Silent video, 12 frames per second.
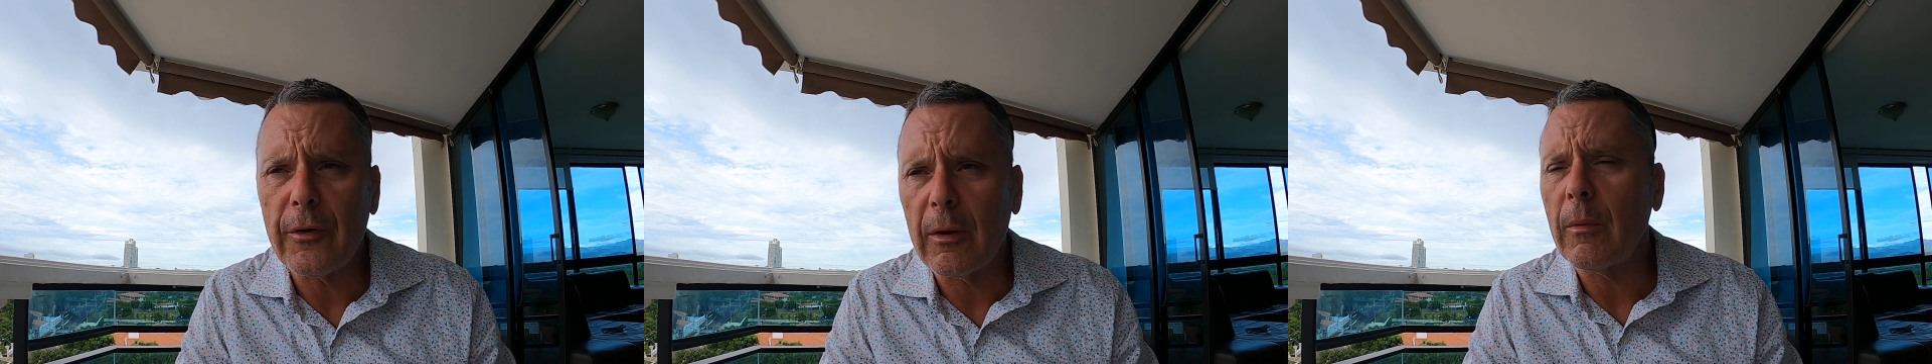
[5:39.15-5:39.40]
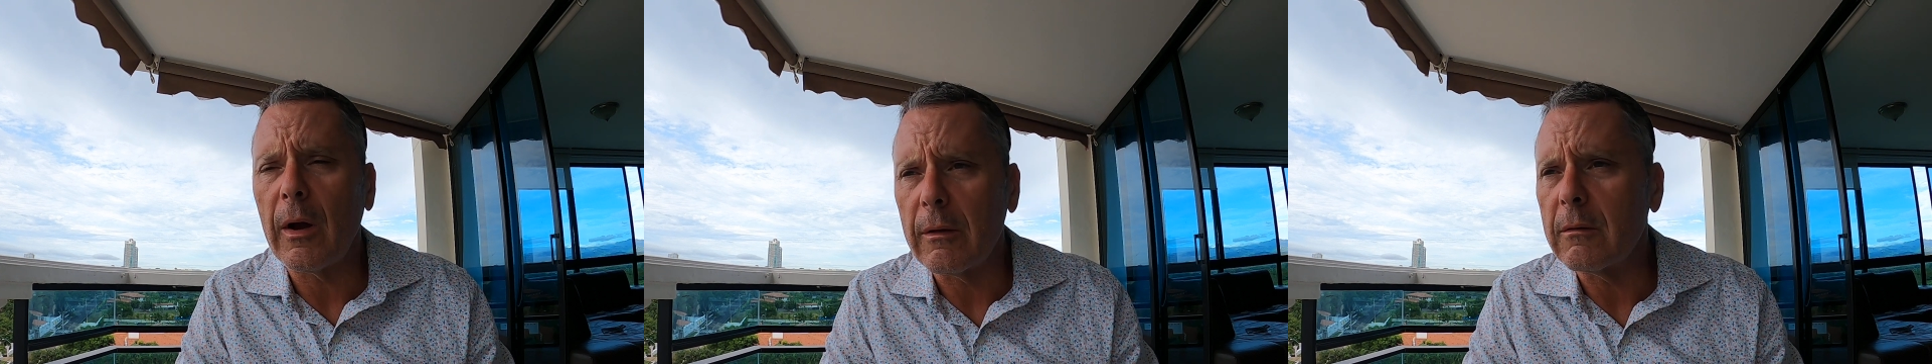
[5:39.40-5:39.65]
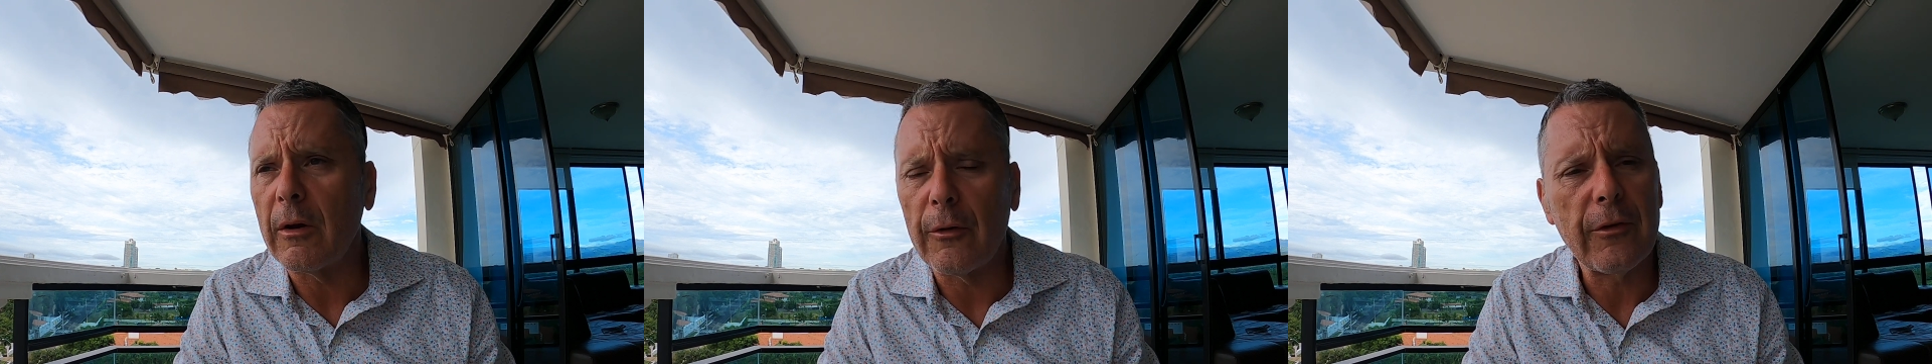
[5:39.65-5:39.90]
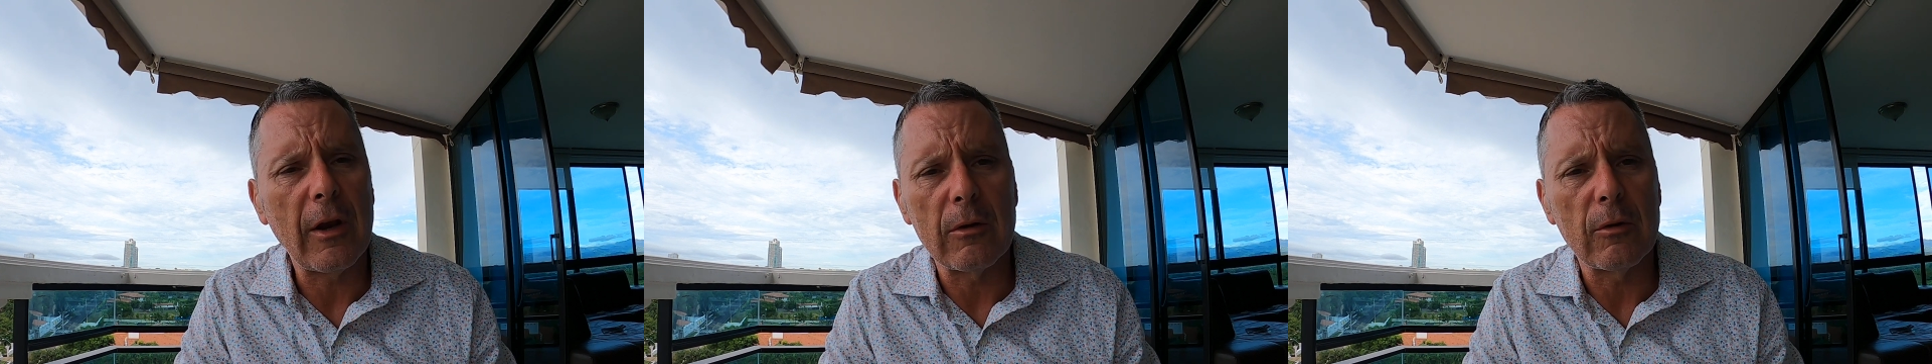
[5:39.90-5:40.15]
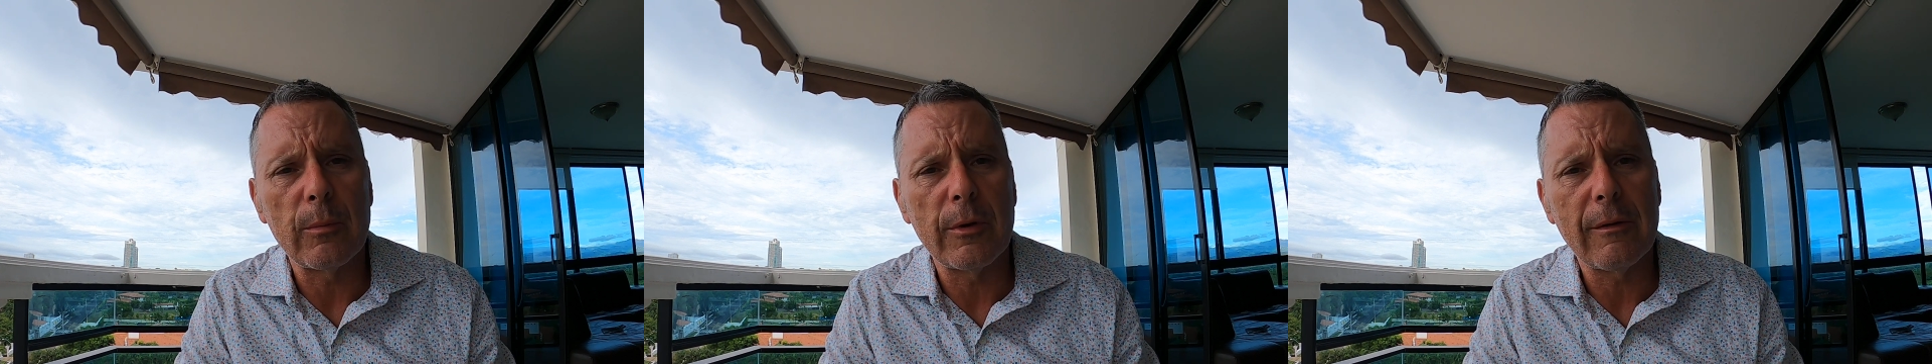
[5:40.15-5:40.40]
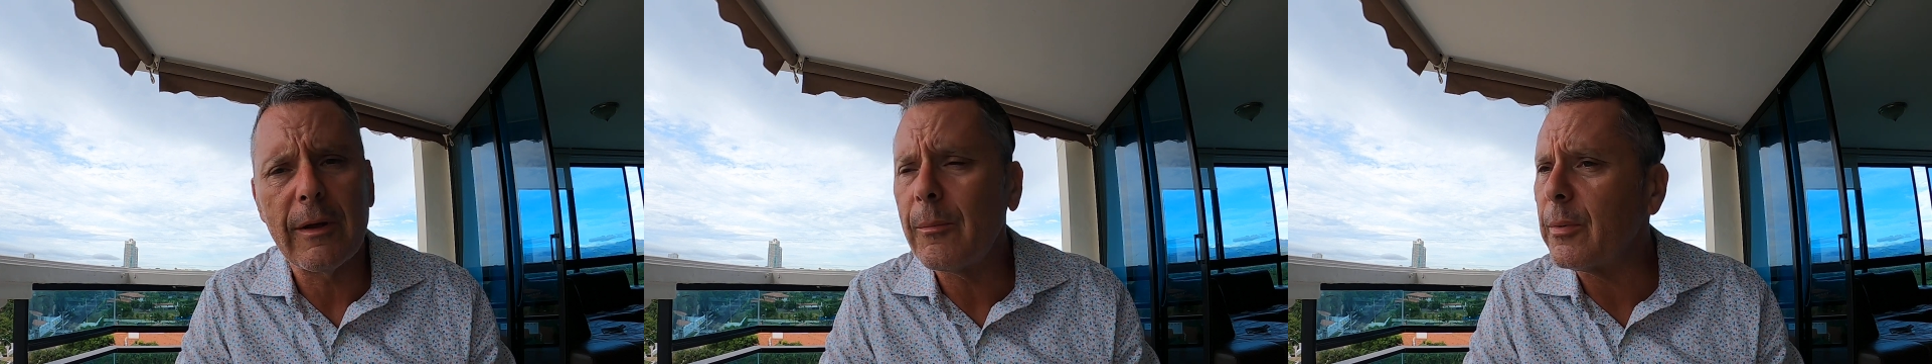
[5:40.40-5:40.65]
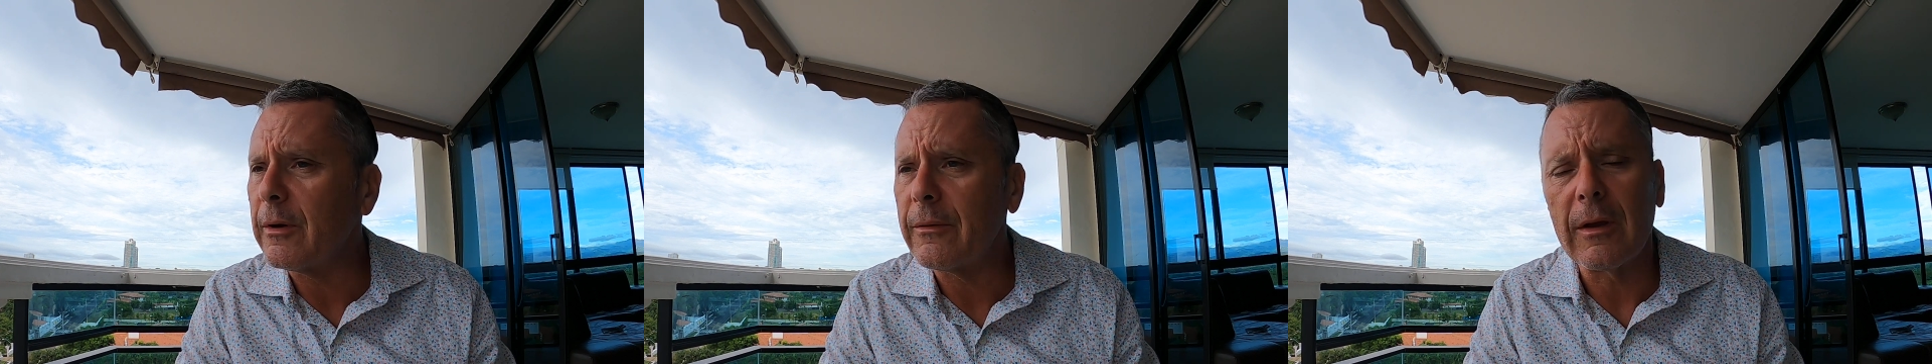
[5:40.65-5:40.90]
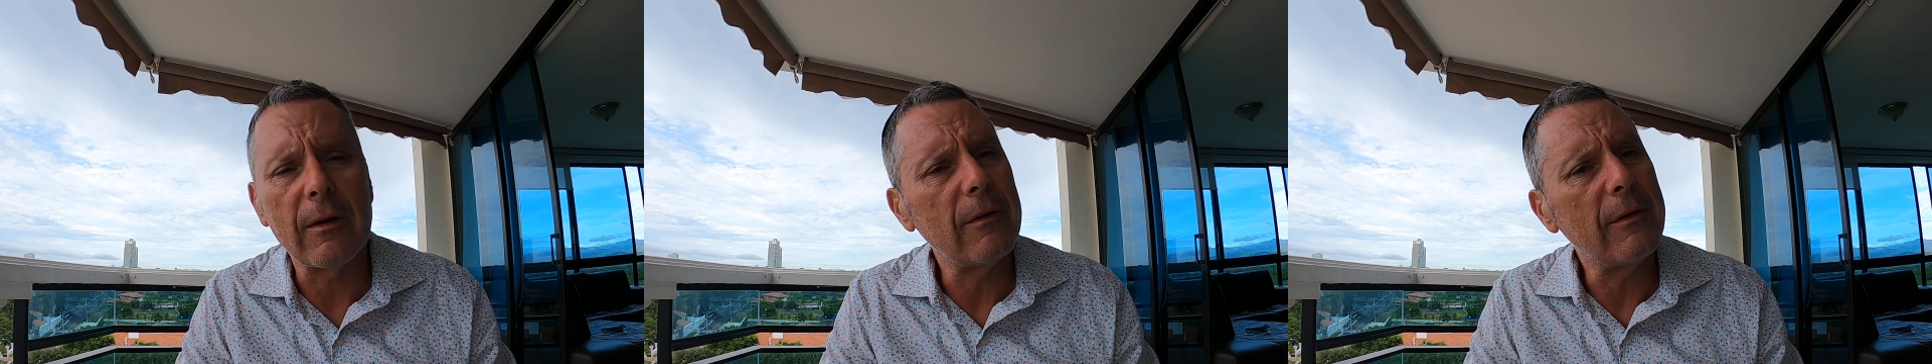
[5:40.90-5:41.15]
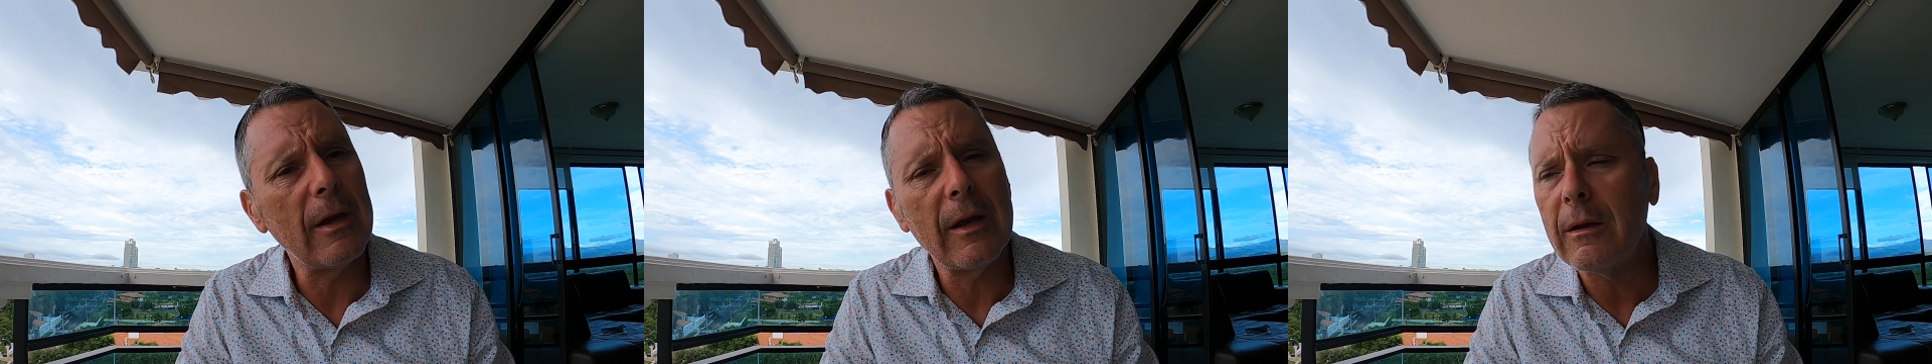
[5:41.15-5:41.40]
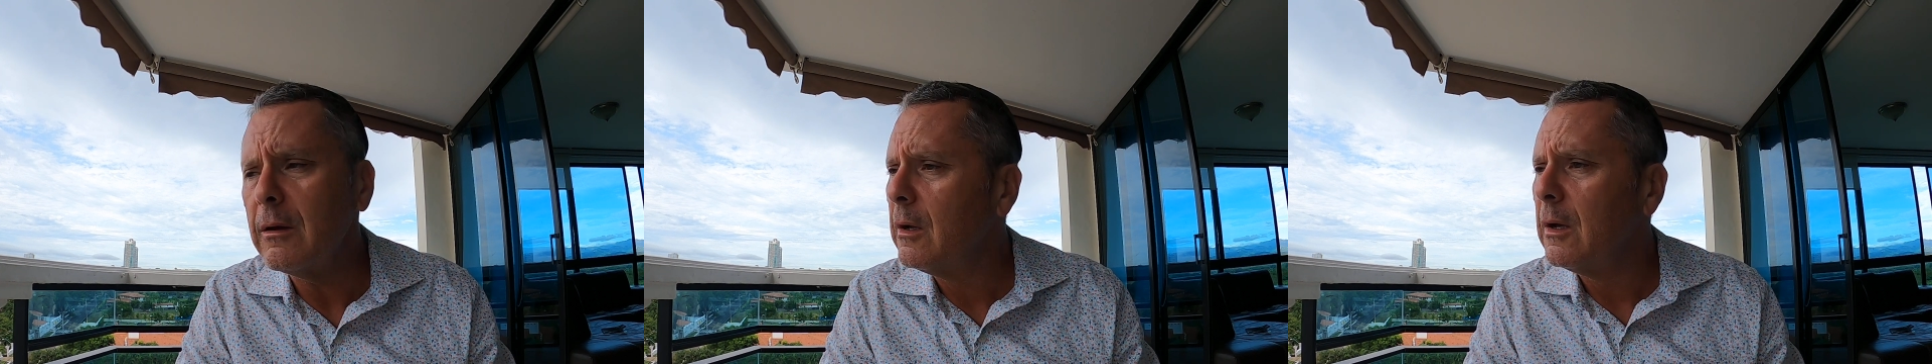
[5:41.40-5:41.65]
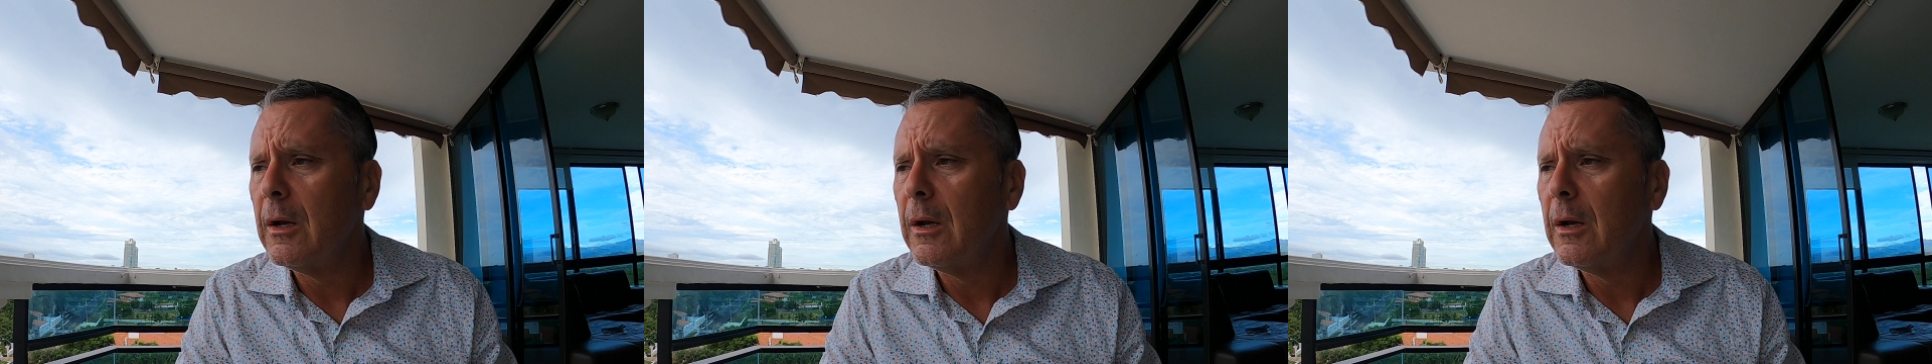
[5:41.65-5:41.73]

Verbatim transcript: I might entertain a little bit of that, but at the end of the day,